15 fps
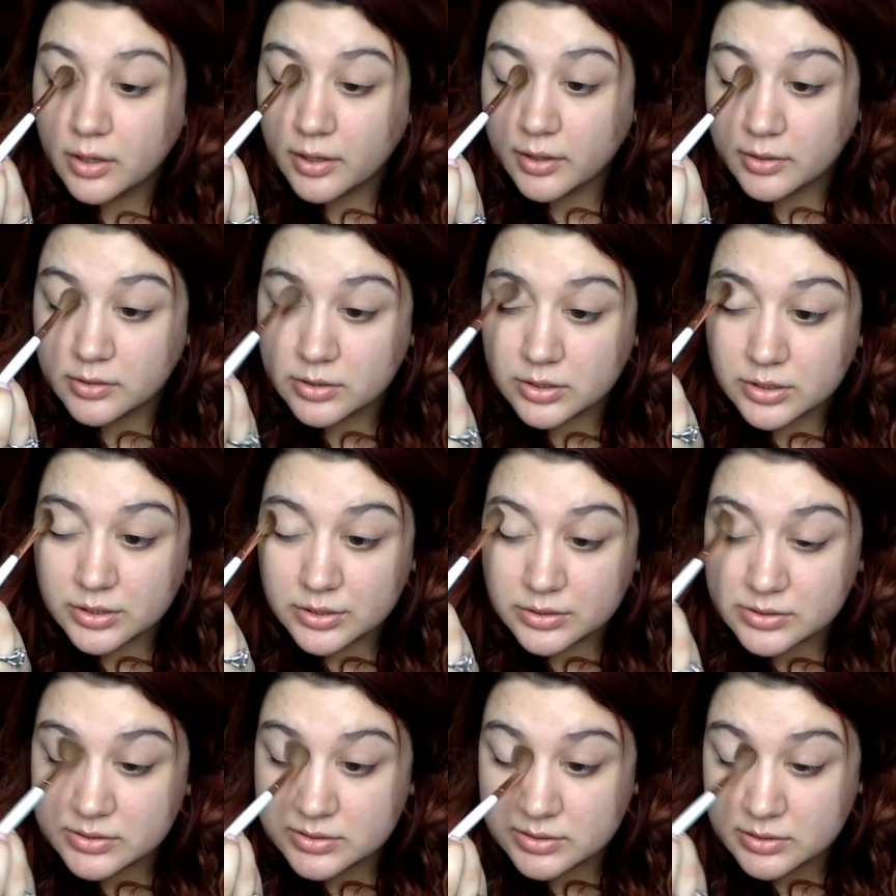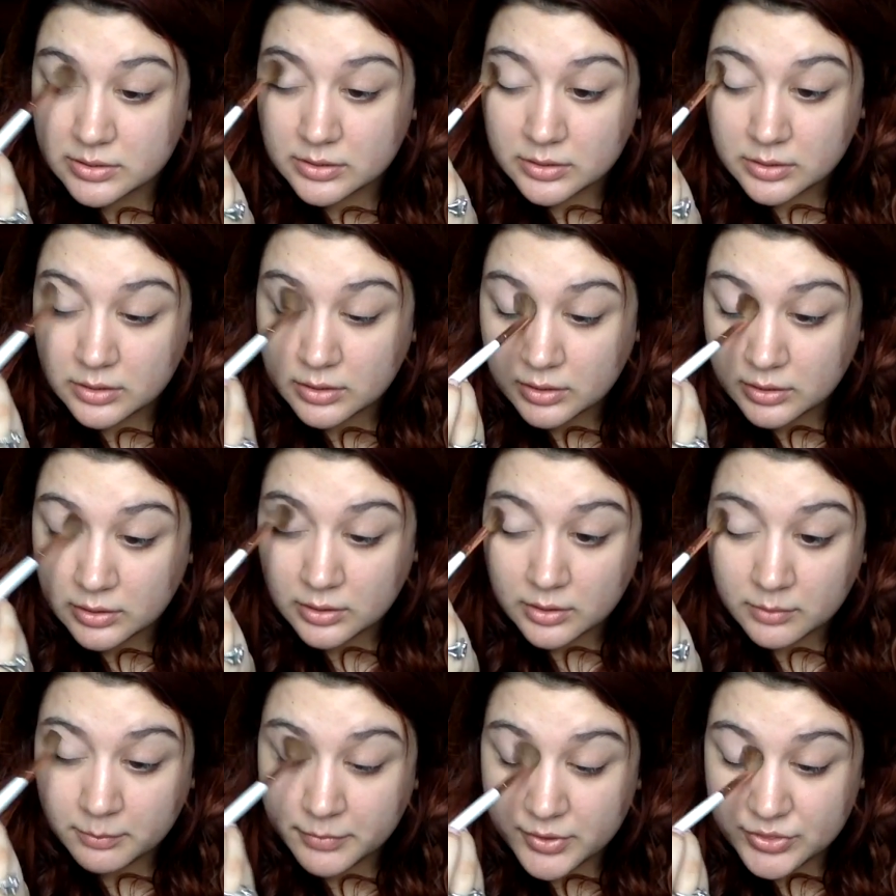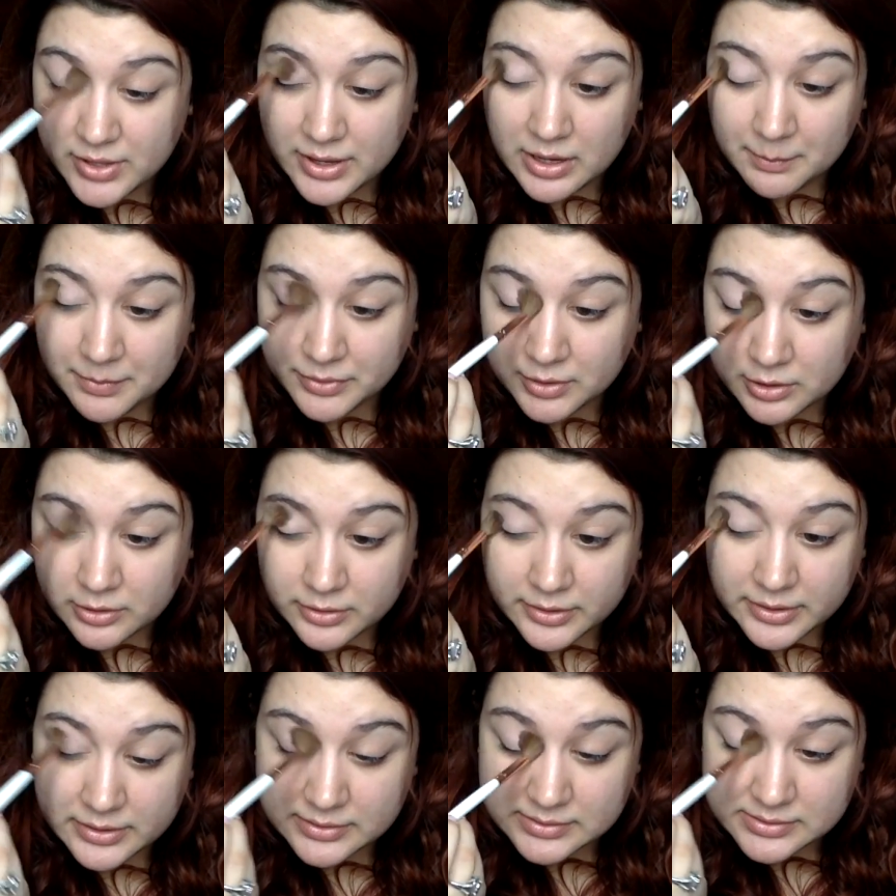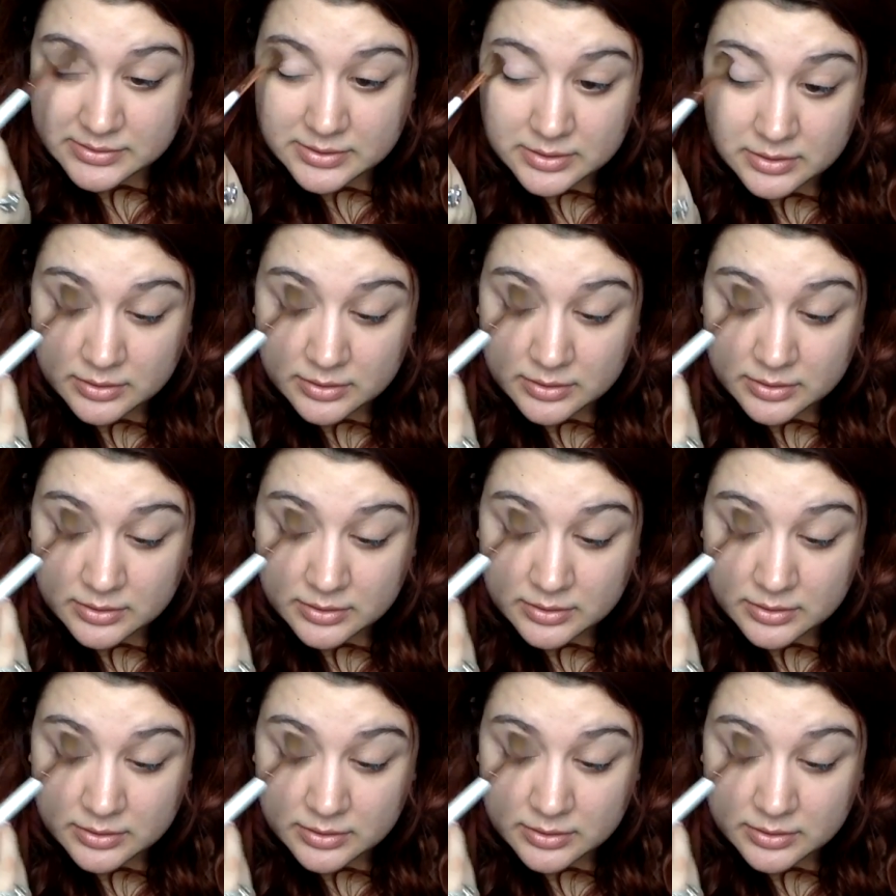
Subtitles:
And just put that up in the crease.